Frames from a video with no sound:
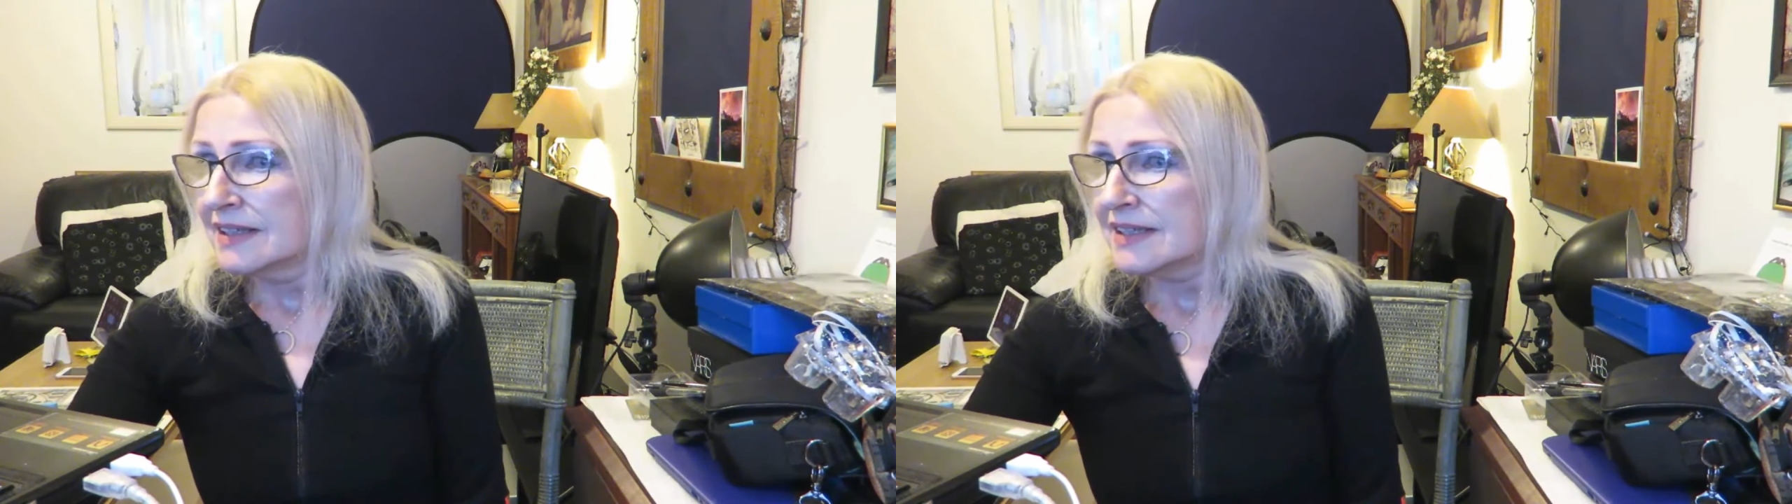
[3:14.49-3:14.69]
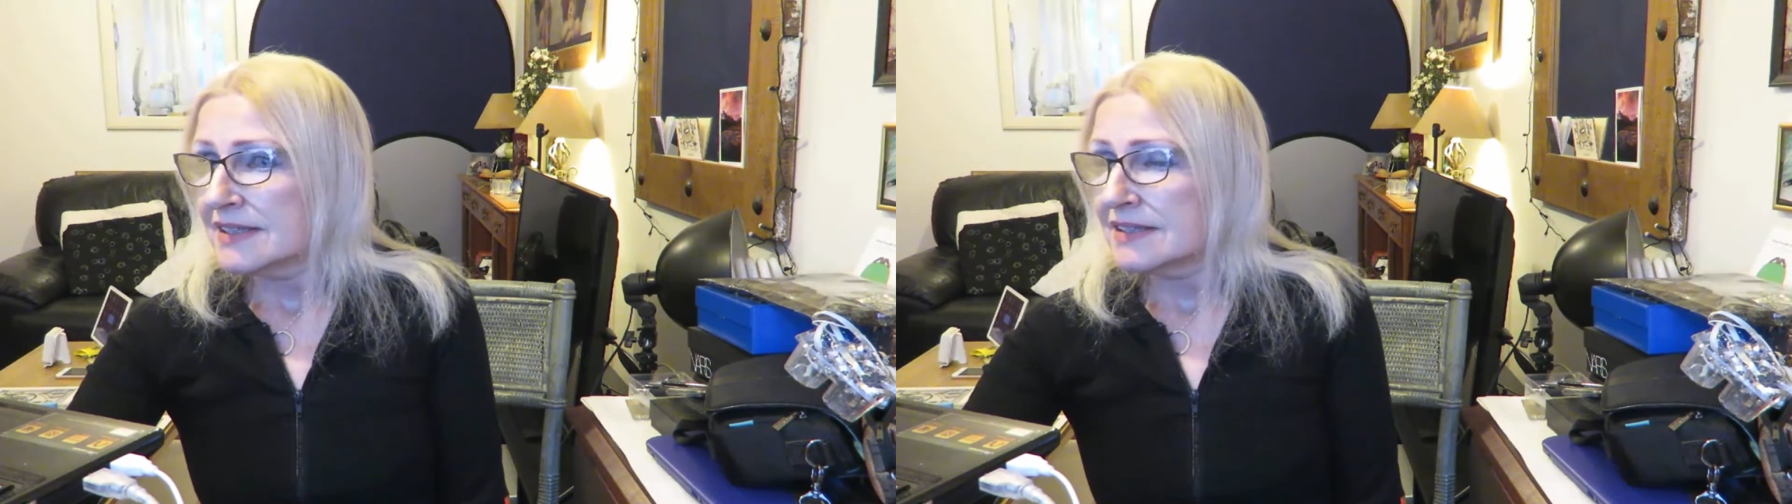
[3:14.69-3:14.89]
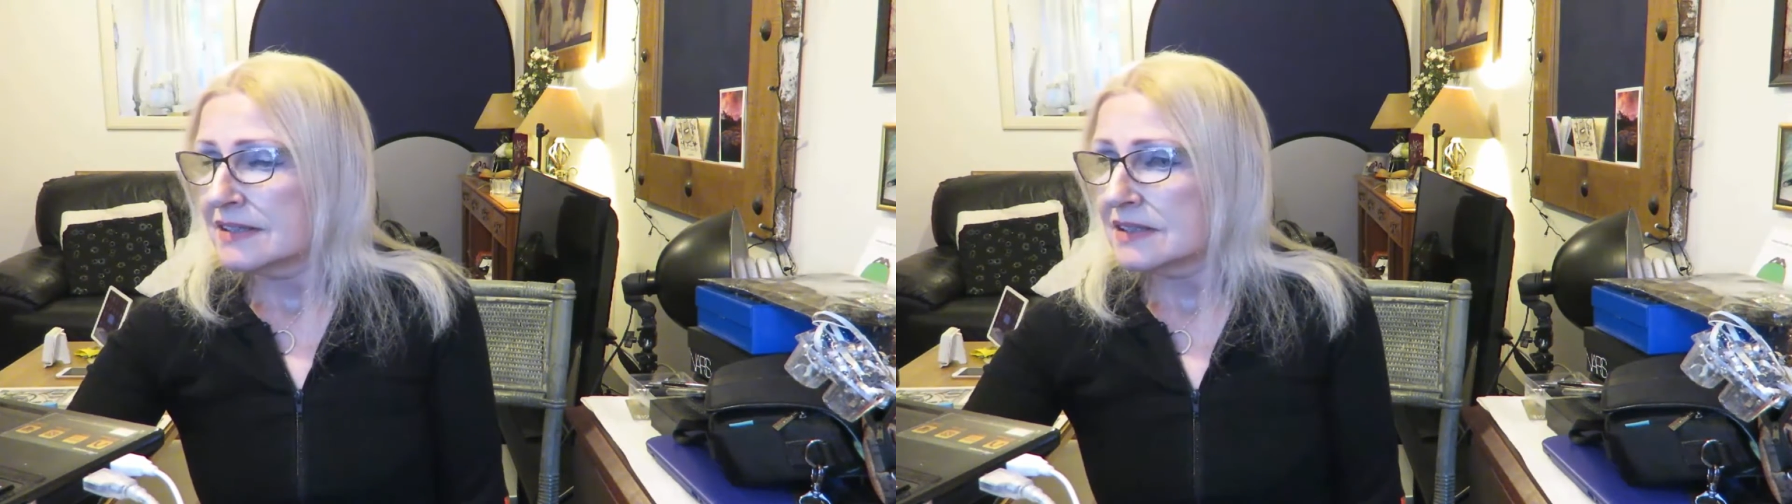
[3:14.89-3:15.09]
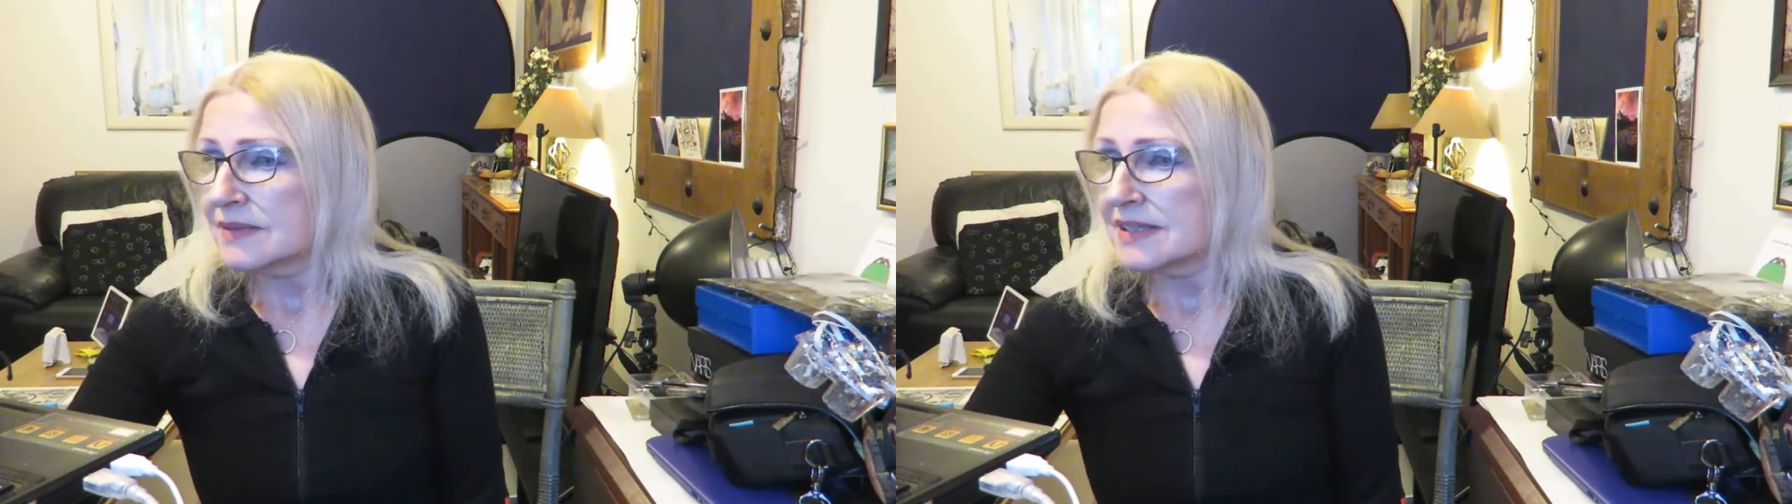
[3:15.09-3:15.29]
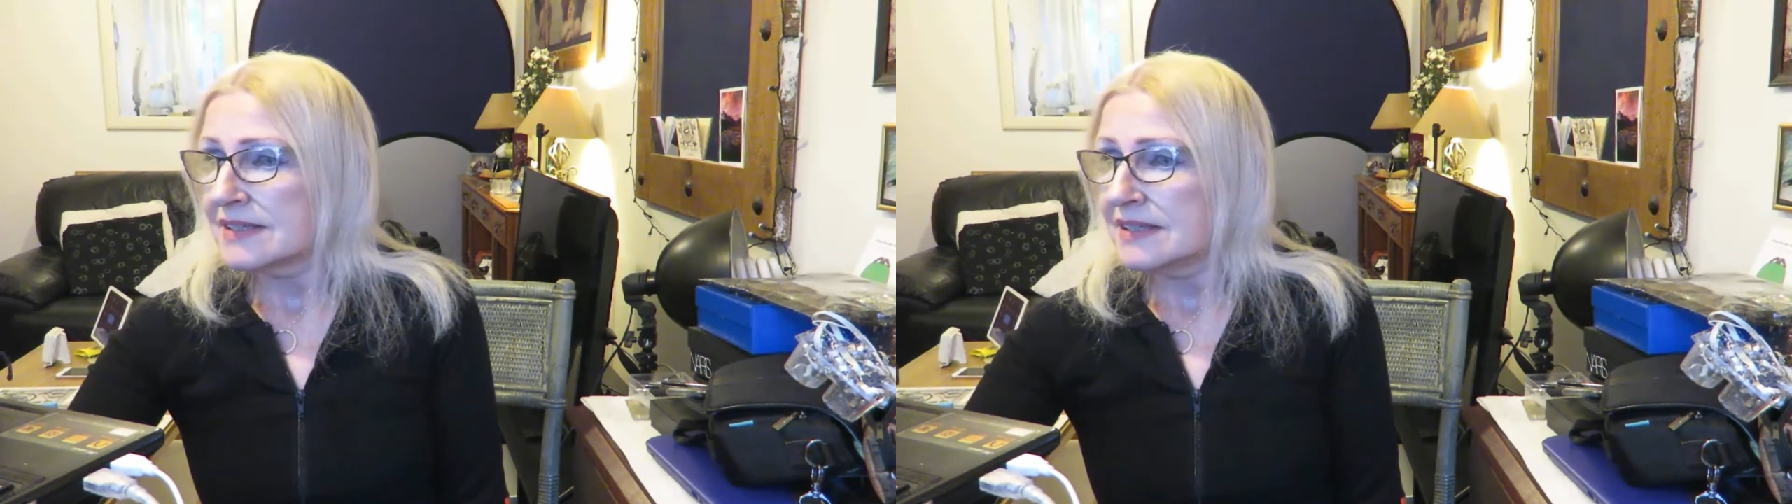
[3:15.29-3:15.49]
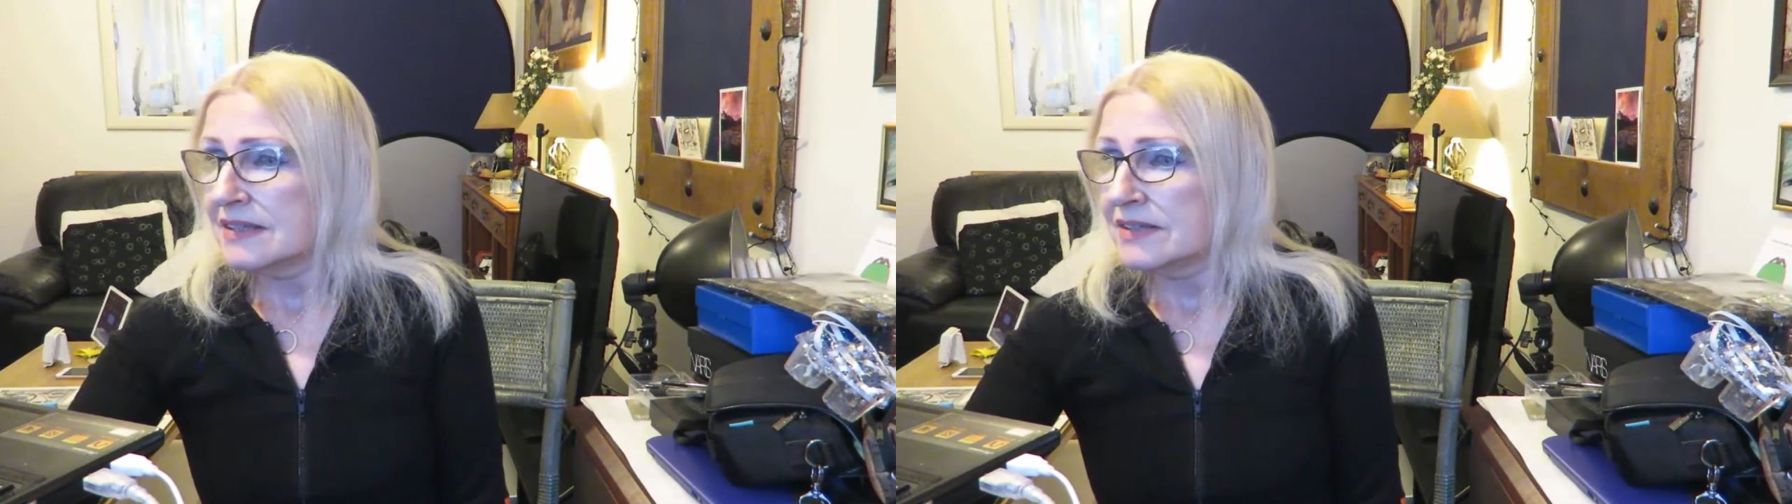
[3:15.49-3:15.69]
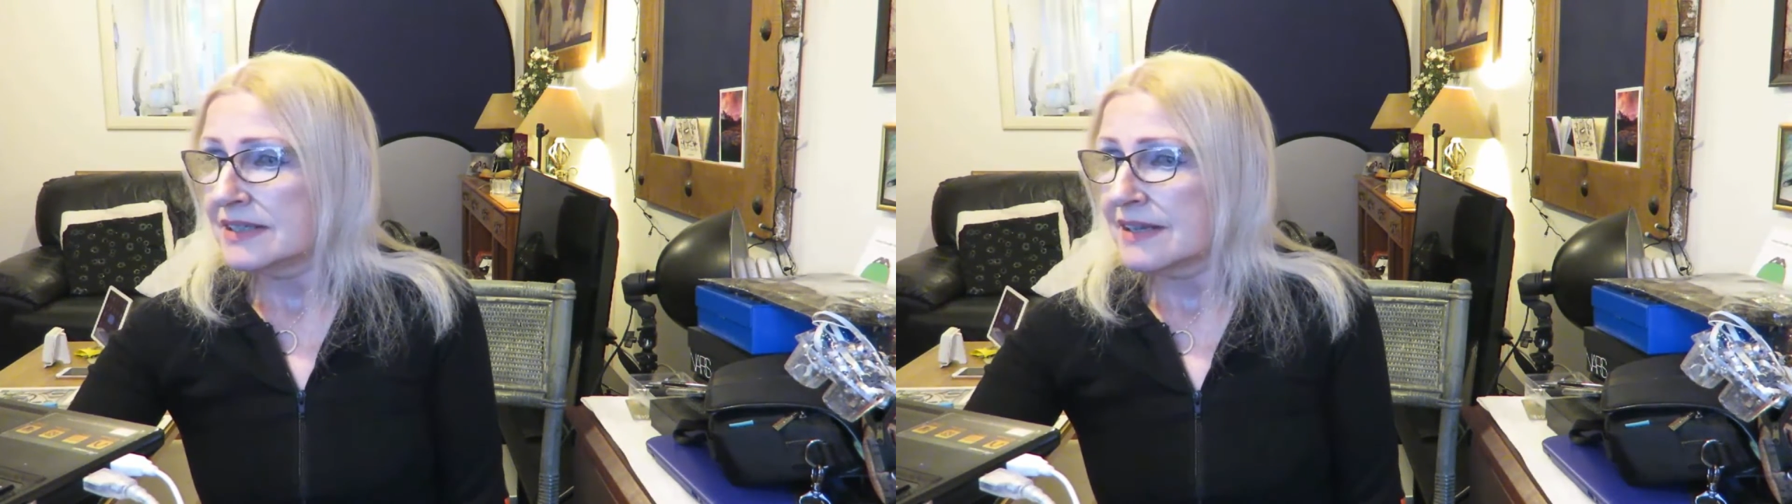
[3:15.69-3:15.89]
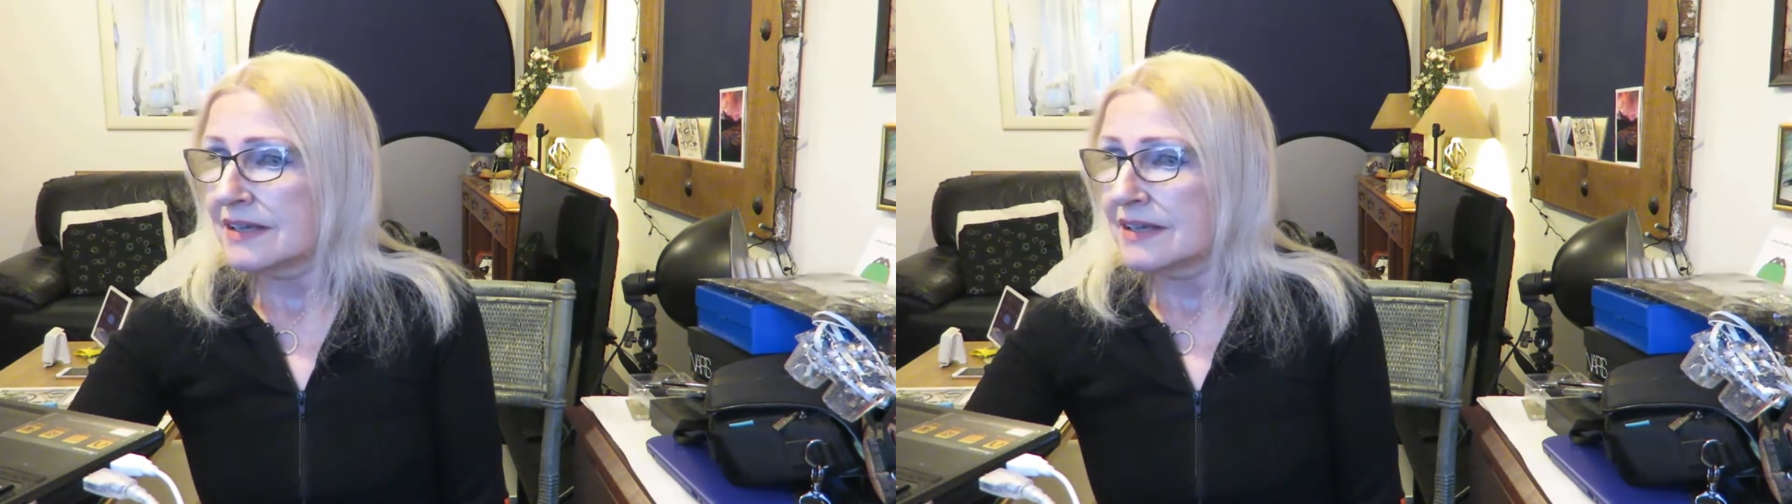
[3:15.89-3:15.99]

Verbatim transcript: It starts with a serious